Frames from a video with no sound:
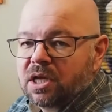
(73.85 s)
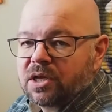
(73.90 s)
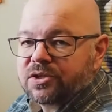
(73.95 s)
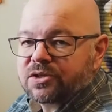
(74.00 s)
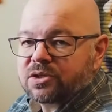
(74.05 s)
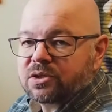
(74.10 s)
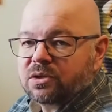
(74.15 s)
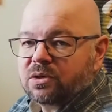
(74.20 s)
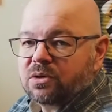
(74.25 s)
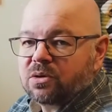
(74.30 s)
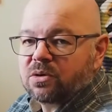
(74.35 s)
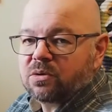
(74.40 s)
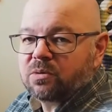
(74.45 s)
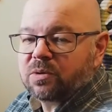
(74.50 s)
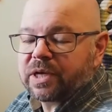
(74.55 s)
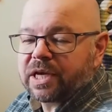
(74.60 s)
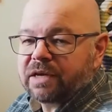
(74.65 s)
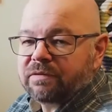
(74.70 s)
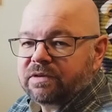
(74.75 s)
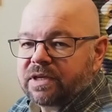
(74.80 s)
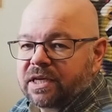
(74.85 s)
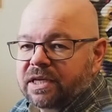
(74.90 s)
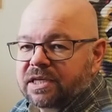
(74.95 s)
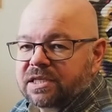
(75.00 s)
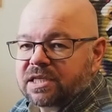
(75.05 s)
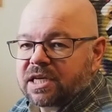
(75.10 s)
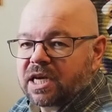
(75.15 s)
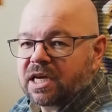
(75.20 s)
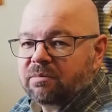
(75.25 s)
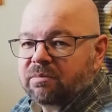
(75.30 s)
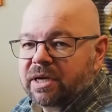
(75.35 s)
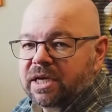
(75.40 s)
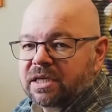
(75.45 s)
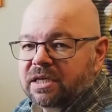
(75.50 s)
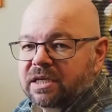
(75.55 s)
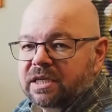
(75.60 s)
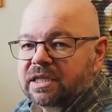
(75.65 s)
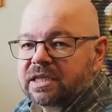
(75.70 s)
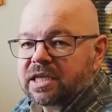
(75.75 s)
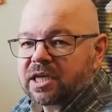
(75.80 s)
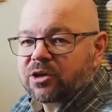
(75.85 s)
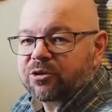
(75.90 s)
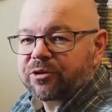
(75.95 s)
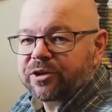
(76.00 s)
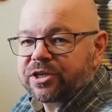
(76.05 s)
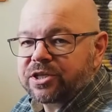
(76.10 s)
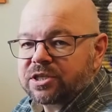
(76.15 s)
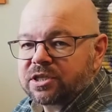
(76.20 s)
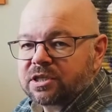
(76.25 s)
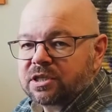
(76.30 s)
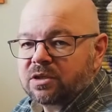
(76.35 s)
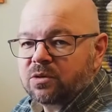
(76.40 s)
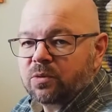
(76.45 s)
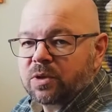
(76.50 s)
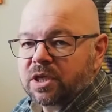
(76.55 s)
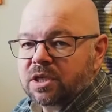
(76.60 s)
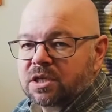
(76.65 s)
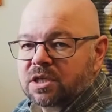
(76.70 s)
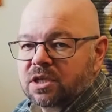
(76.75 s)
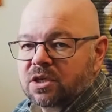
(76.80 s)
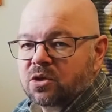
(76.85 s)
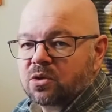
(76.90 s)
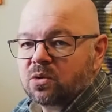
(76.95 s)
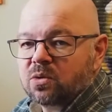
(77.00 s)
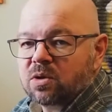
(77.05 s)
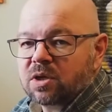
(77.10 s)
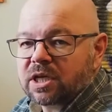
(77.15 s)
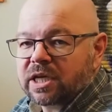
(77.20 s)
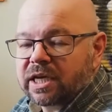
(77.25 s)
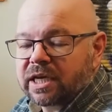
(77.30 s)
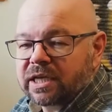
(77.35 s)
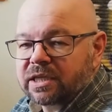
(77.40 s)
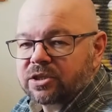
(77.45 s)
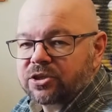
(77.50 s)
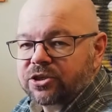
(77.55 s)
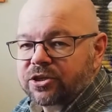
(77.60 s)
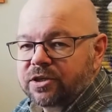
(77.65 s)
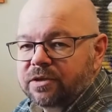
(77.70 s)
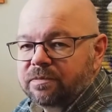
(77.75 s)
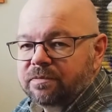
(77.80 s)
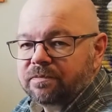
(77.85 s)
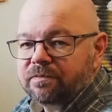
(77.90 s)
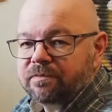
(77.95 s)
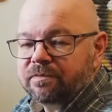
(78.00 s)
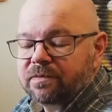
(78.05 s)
So what I have done is I made an integration with Google Calendar.